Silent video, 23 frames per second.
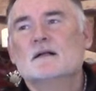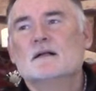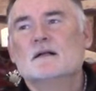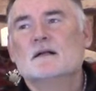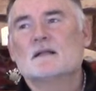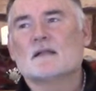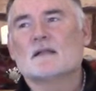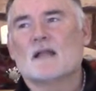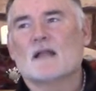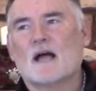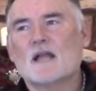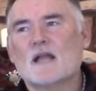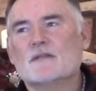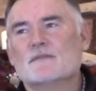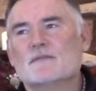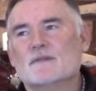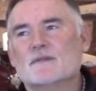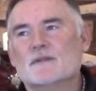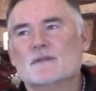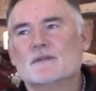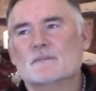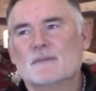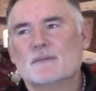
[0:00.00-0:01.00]
life
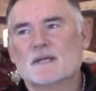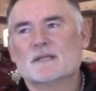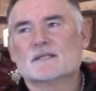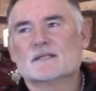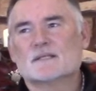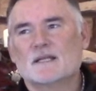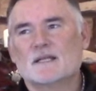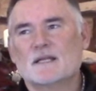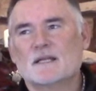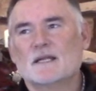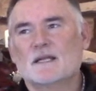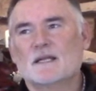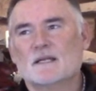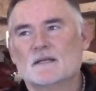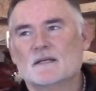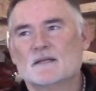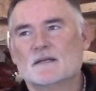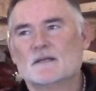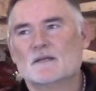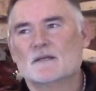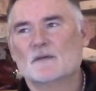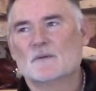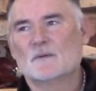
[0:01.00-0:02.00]
in the big city
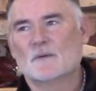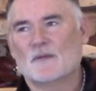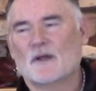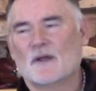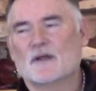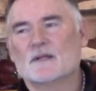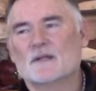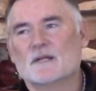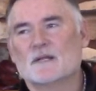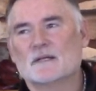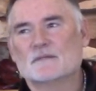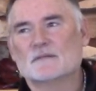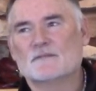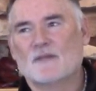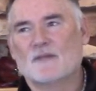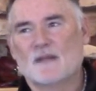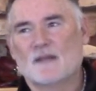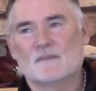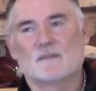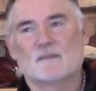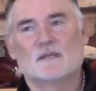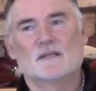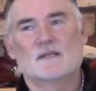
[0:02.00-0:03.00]
with our young
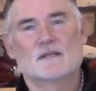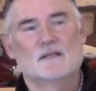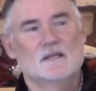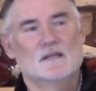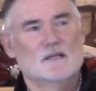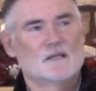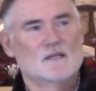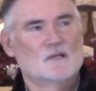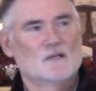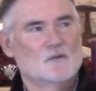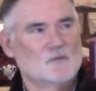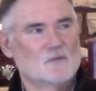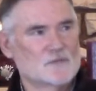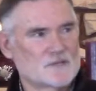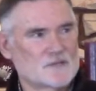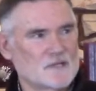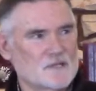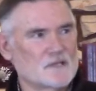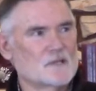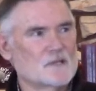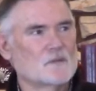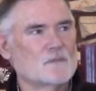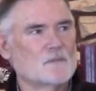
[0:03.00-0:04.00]
family was a
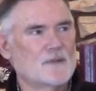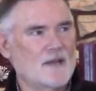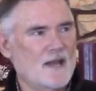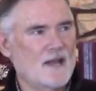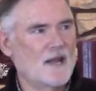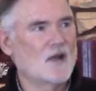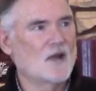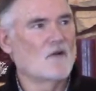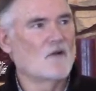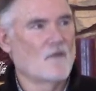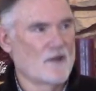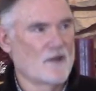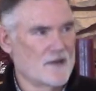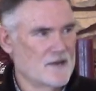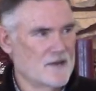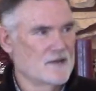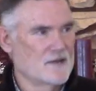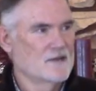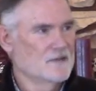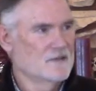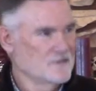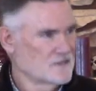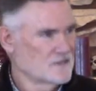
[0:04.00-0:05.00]
little bit harried.
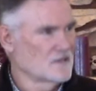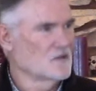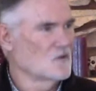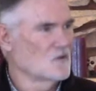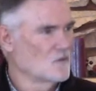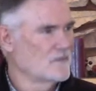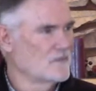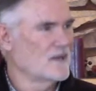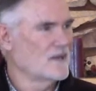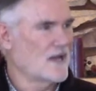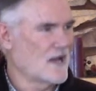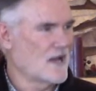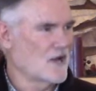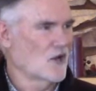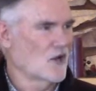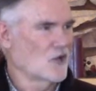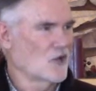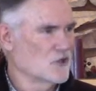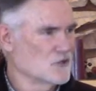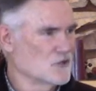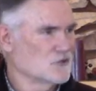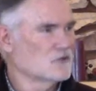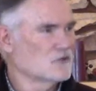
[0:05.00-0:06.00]
It was a little bit out of
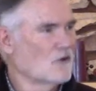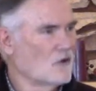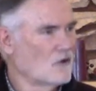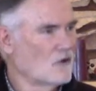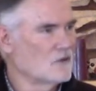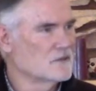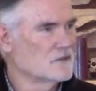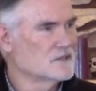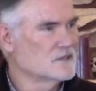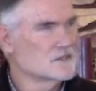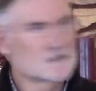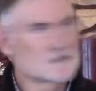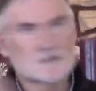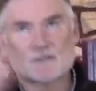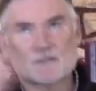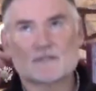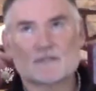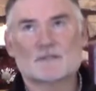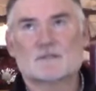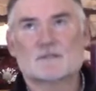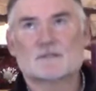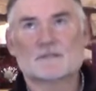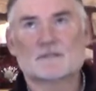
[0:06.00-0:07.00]
control. It was
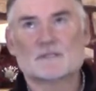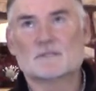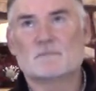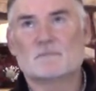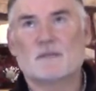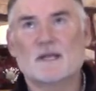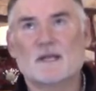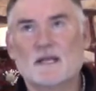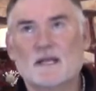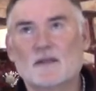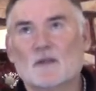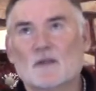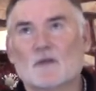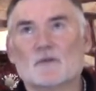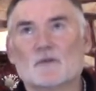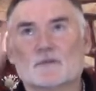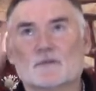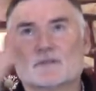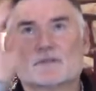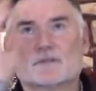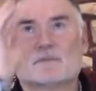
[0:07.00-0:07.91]
spinning those